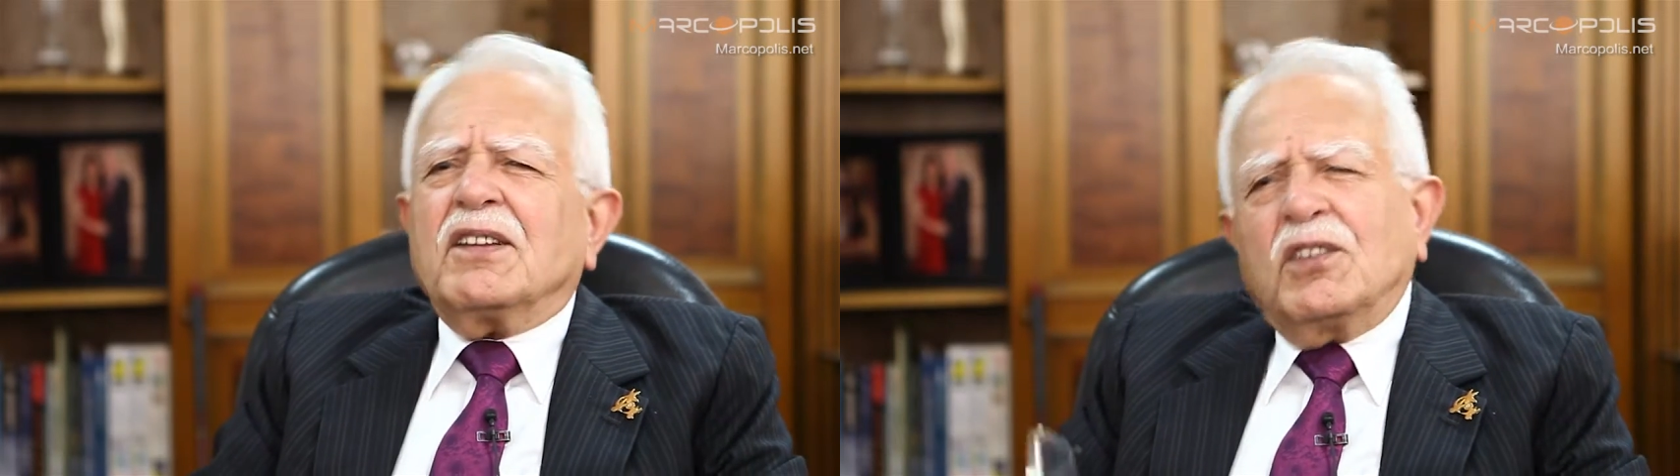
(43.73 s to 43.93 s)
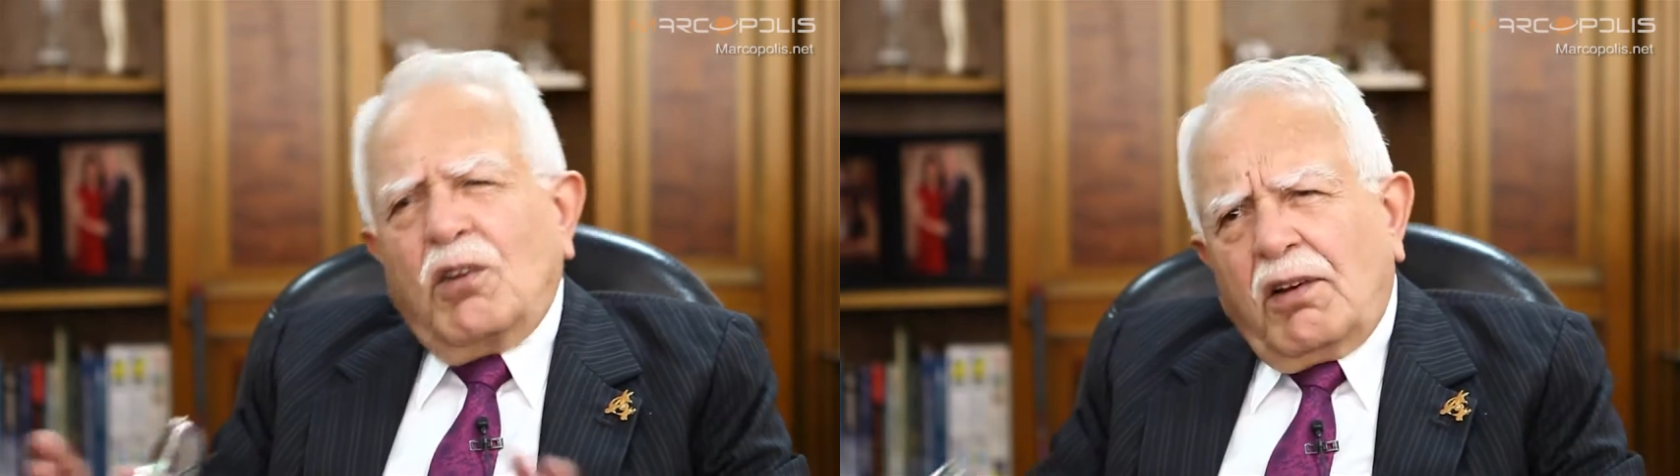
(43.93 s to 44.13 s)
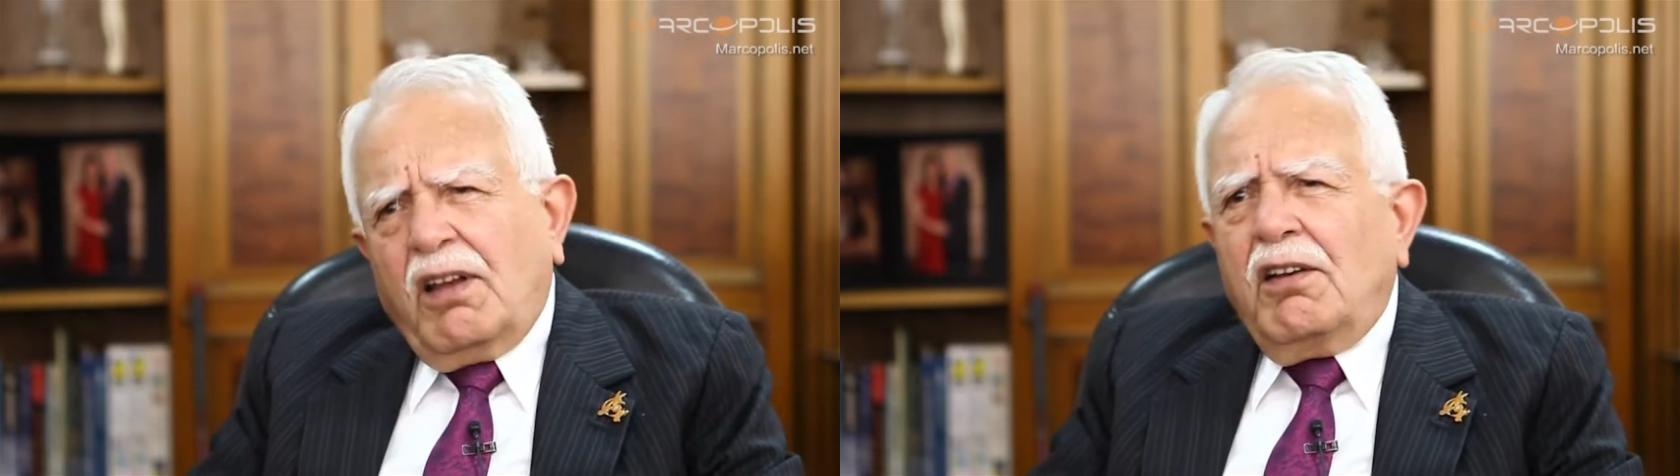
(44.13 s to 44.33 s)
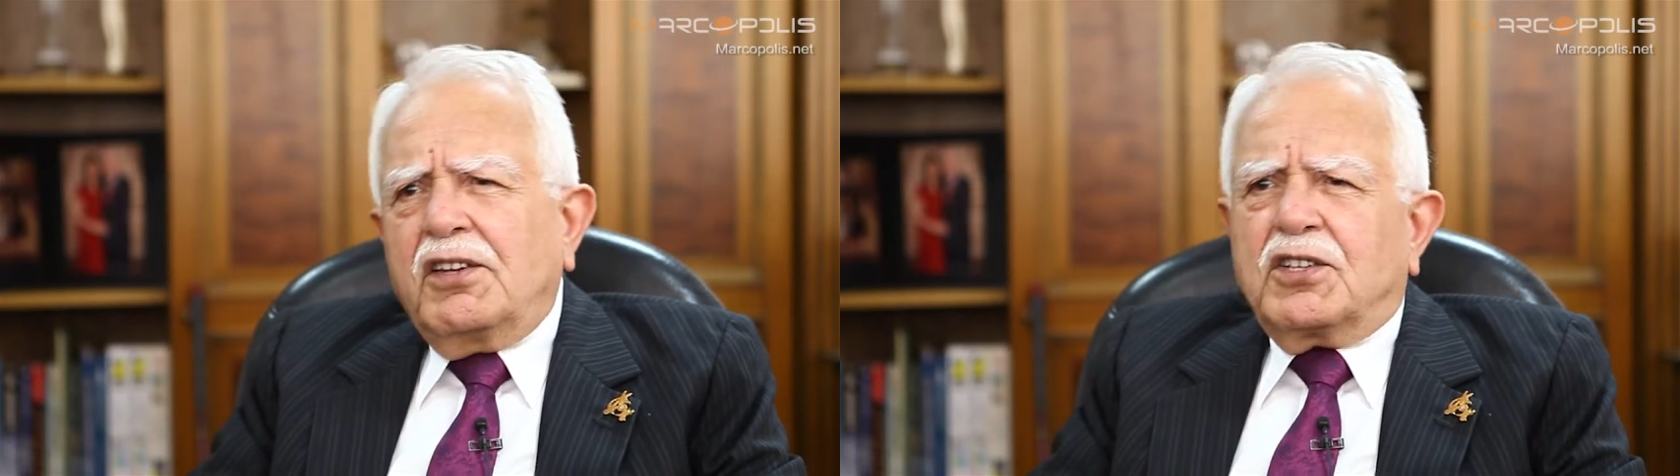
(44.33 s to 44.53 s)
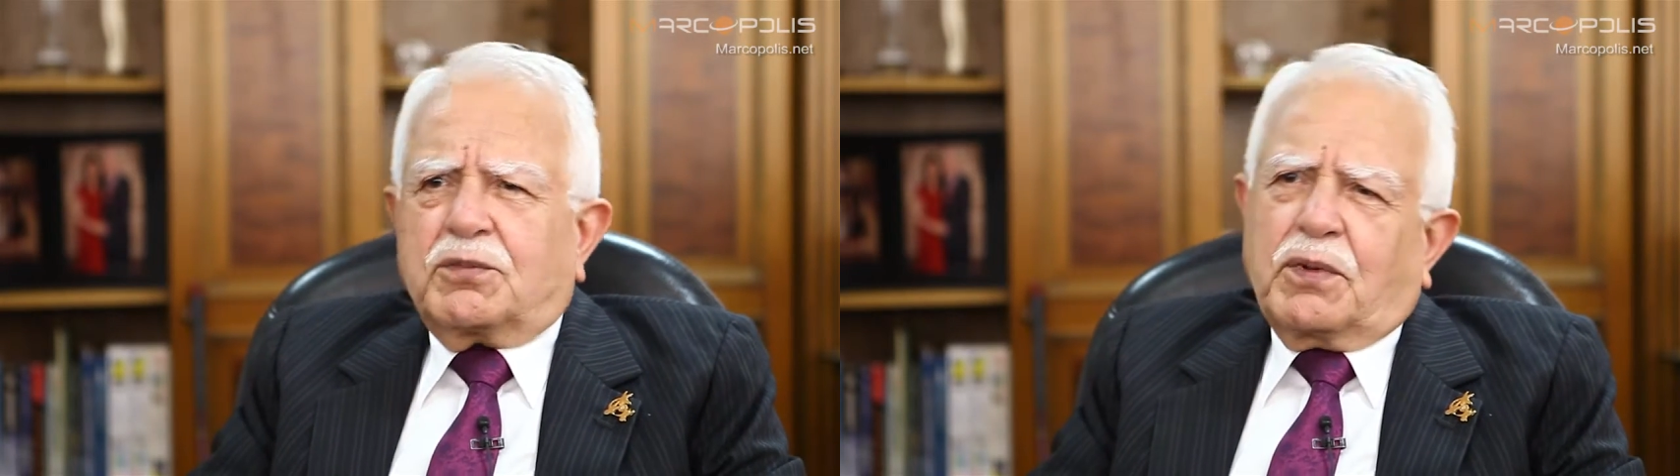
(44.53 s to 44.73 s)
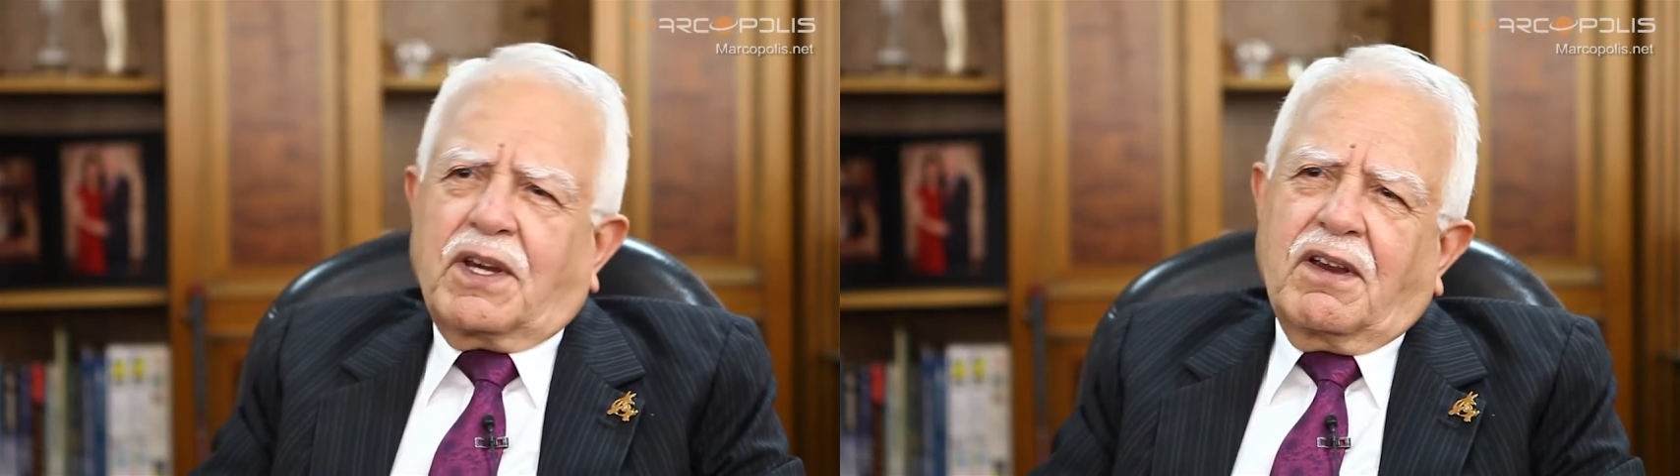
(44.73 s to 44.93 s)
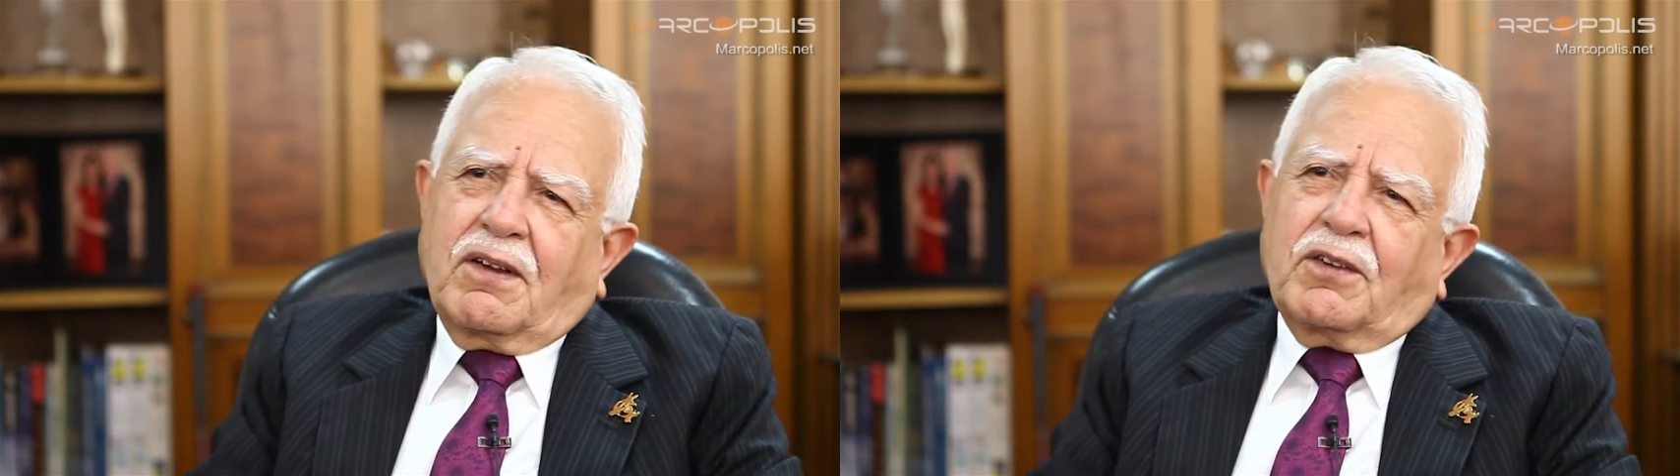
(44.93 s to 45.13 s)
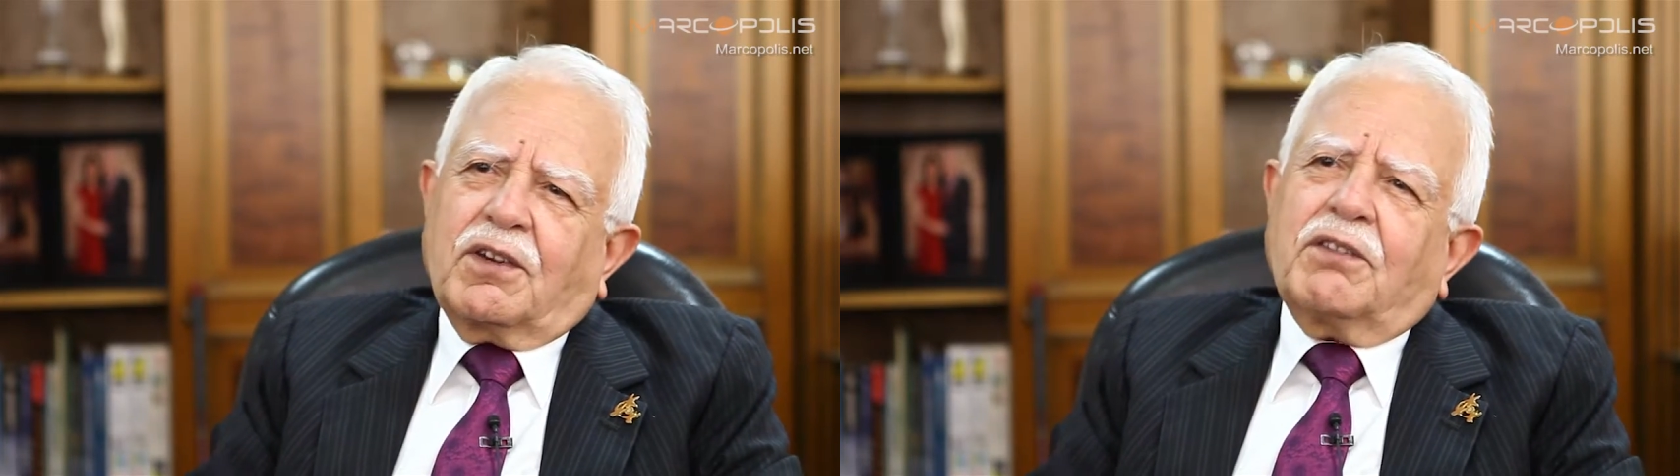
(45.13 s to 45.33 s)
These are English-speaking
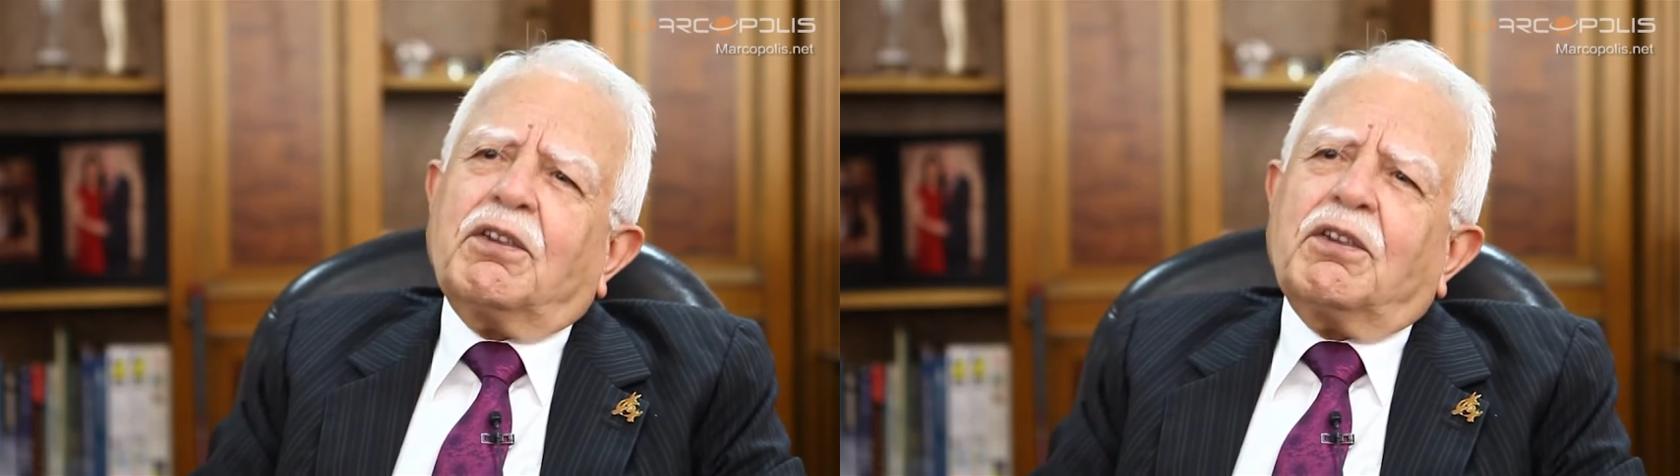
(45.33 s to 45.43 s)
countries.